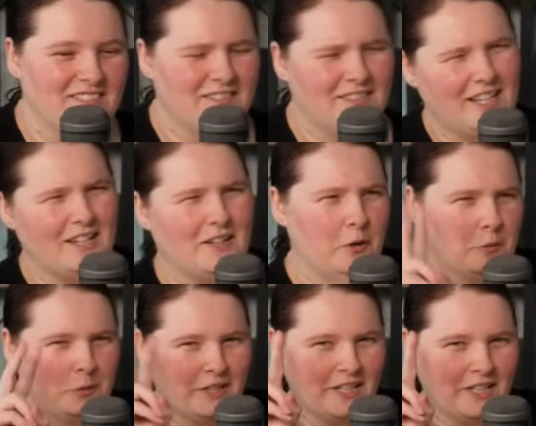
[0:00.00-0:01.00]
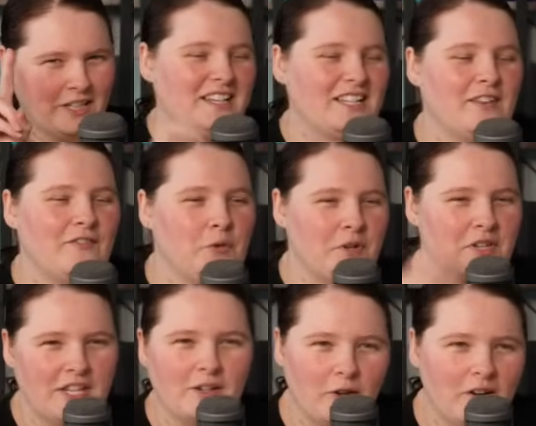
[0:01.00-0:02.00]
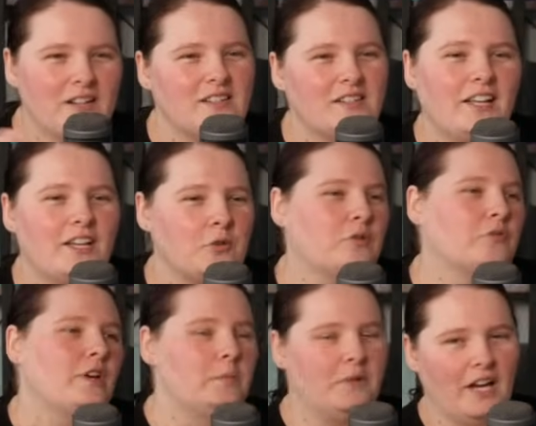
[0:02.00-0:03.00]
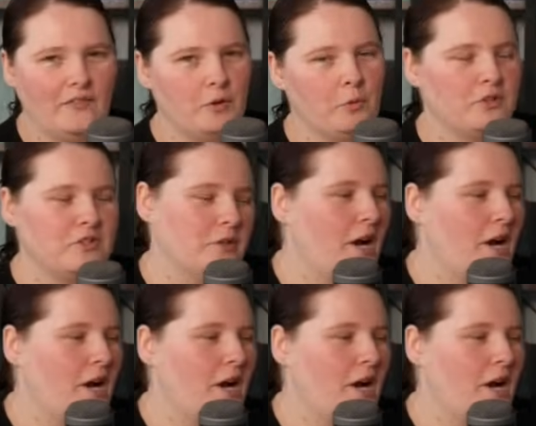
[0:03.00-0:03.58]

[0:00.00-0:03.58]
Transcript: they only give you a year on it, and like you can reapply if you want to.